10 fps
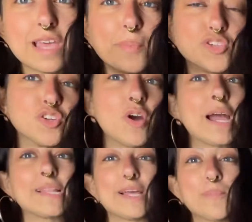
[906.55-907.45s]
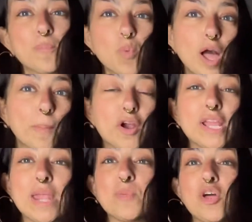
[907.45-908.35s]
how about you go act like a wild
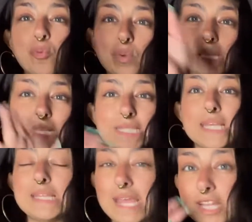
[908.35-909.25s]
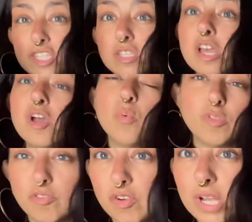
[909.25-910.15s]
party animal and release and dance
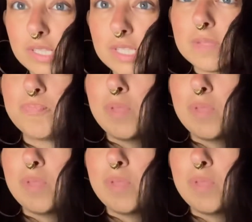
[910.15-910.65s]
with your friends?